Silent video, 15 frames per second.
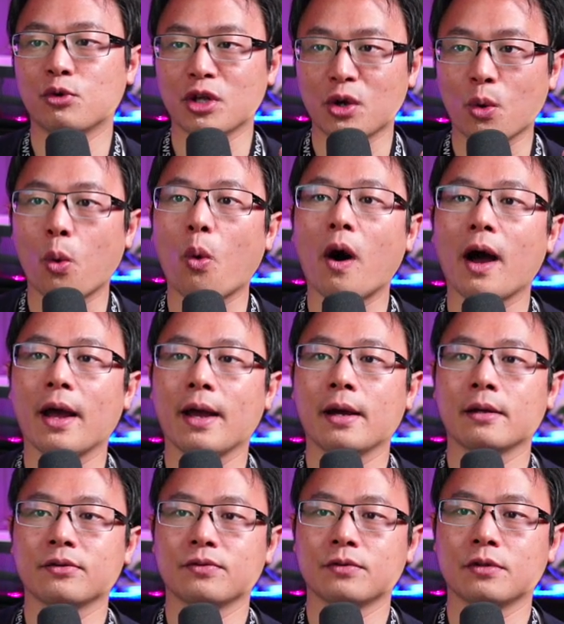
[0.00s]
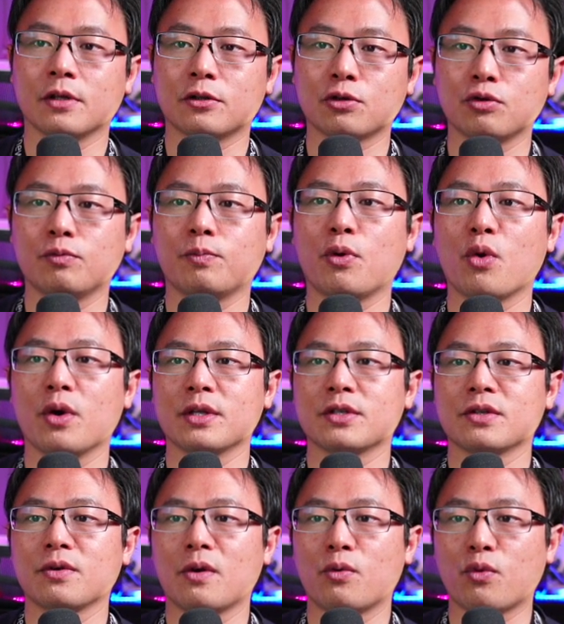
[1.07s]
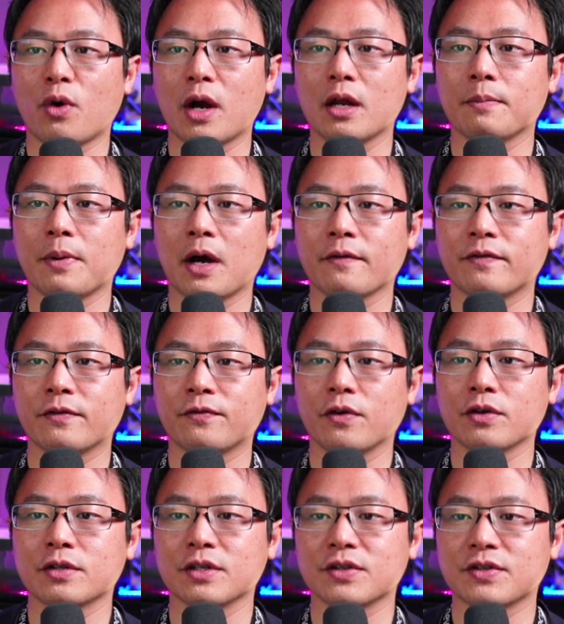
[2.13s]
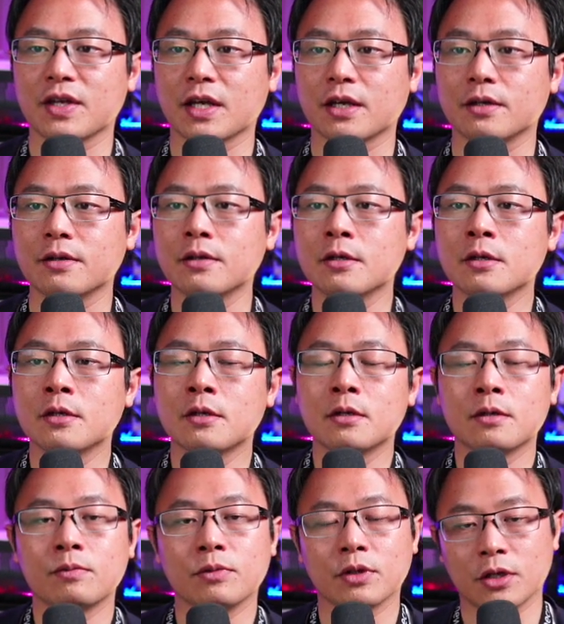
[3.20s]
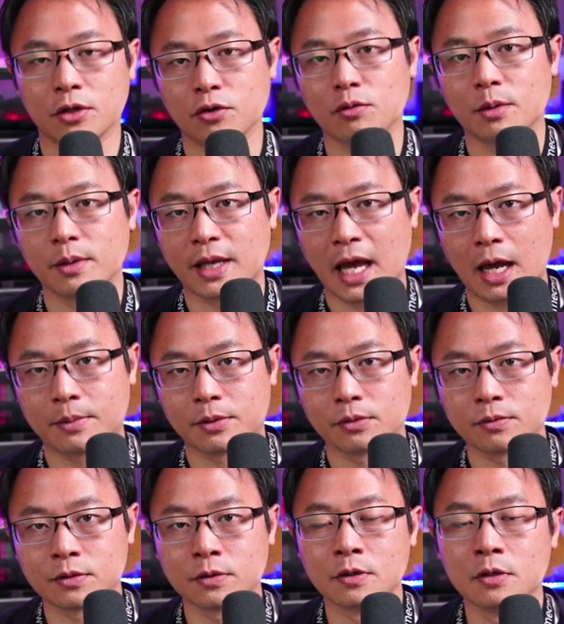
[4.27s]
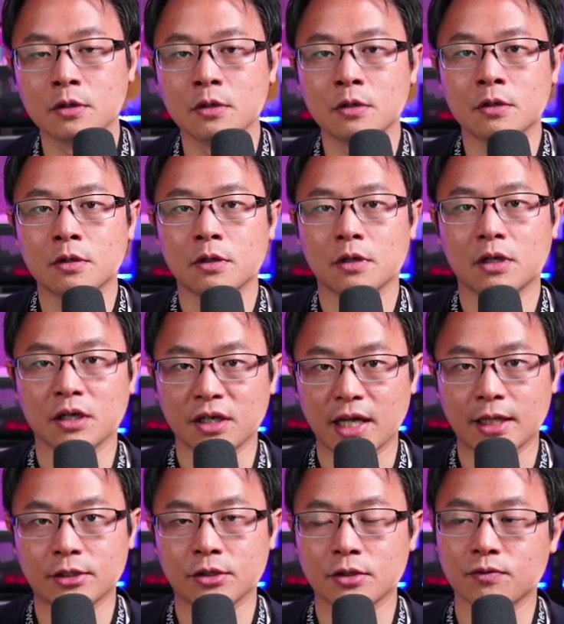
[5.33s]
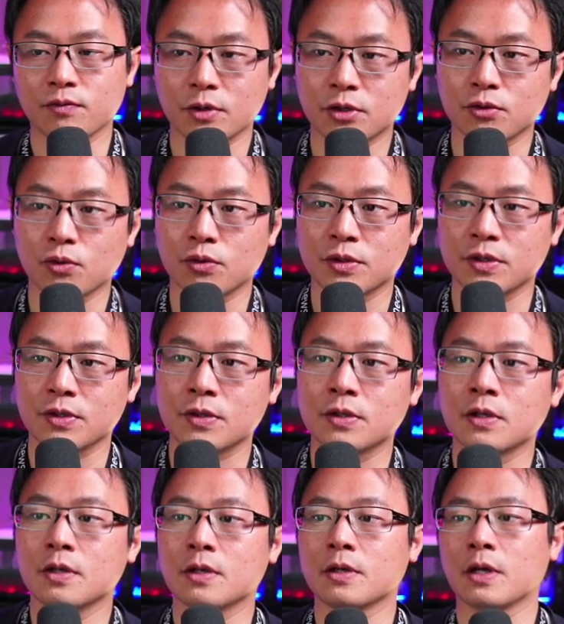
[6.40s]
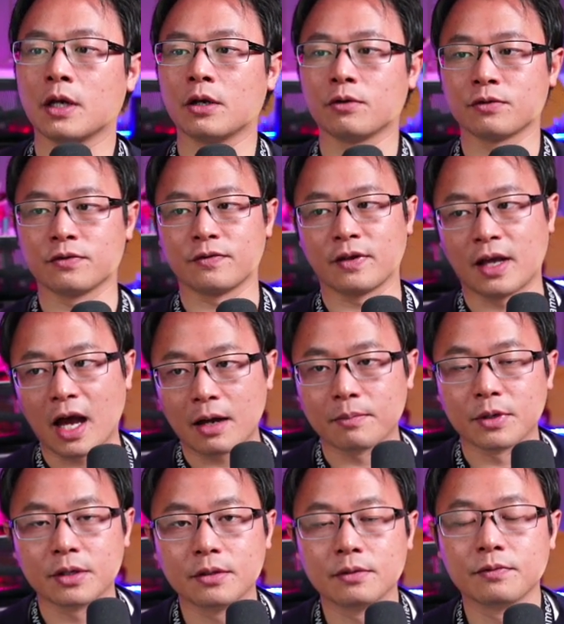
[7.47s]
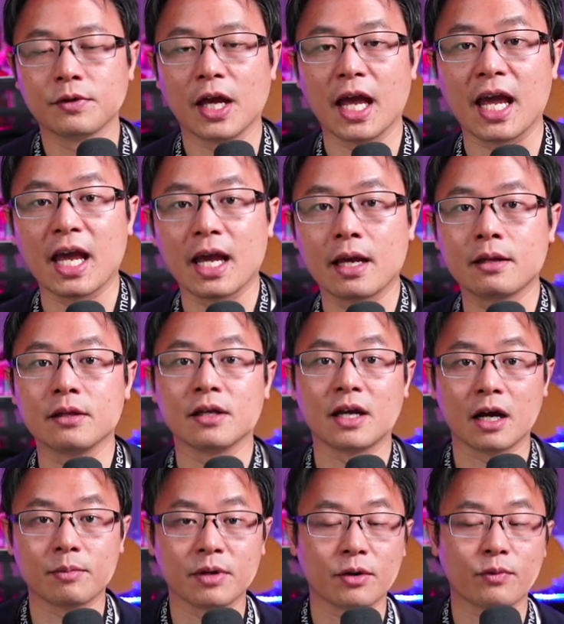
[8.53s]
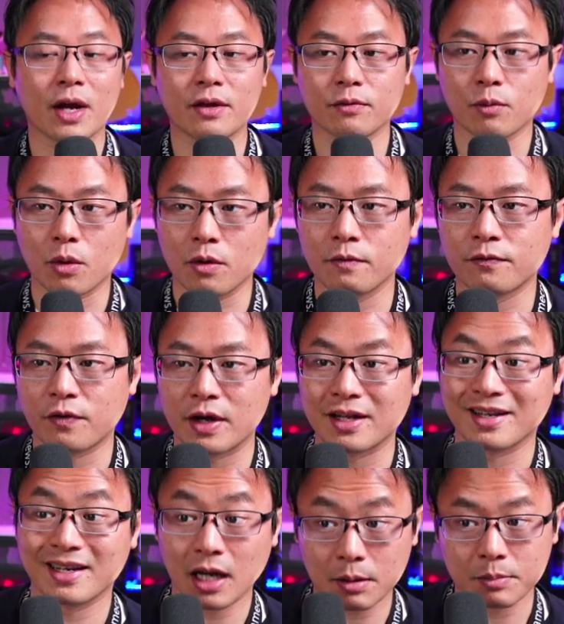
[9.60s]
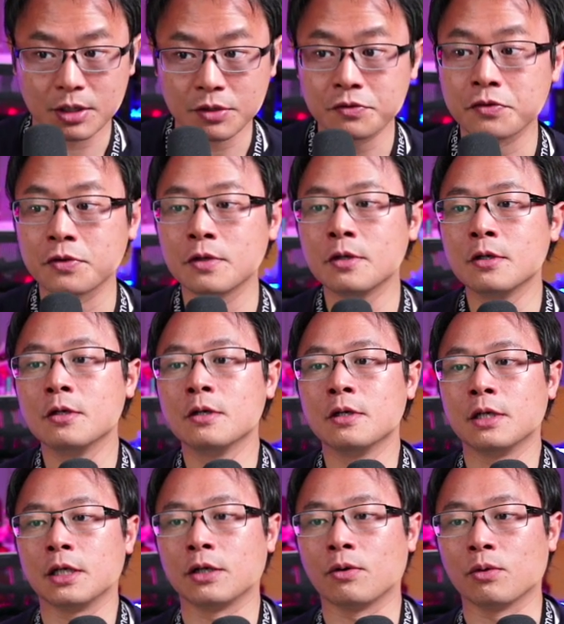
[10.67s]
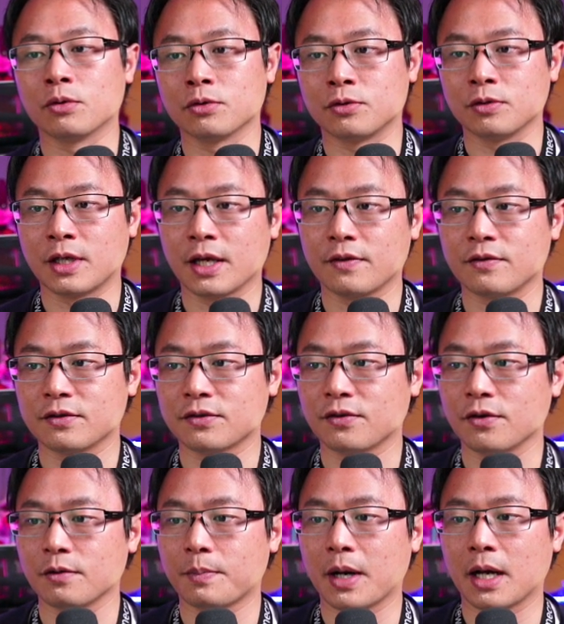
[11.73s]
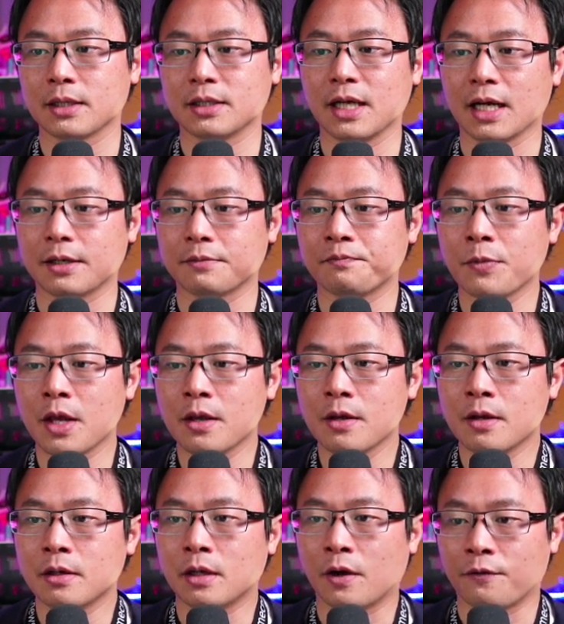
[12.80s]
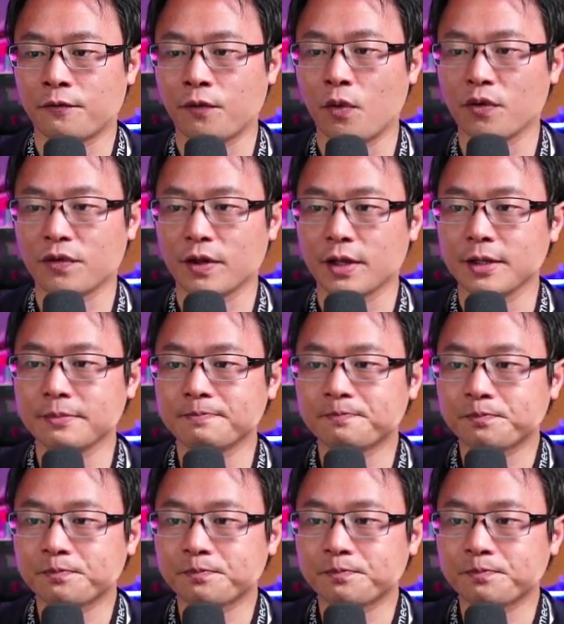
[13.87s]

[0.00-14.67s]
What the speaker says: require the 2 points right above the first and second, with the human capitals, connections, resources, and also the government around the world, friendly governments, in order to get this third part done. Now, fourthly,